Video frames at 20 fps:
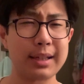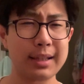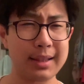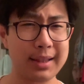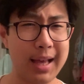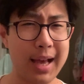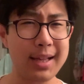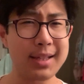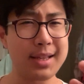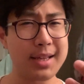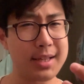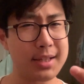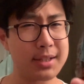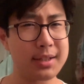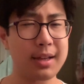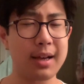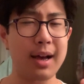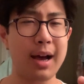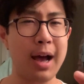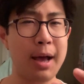that
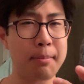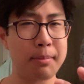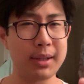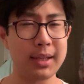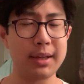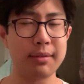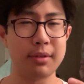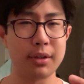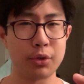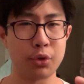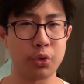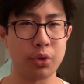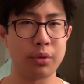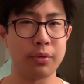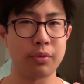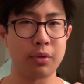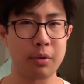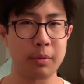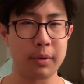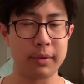is, I believe, the true
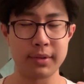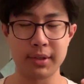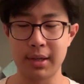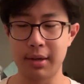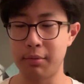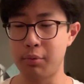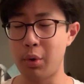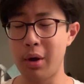form of yourself.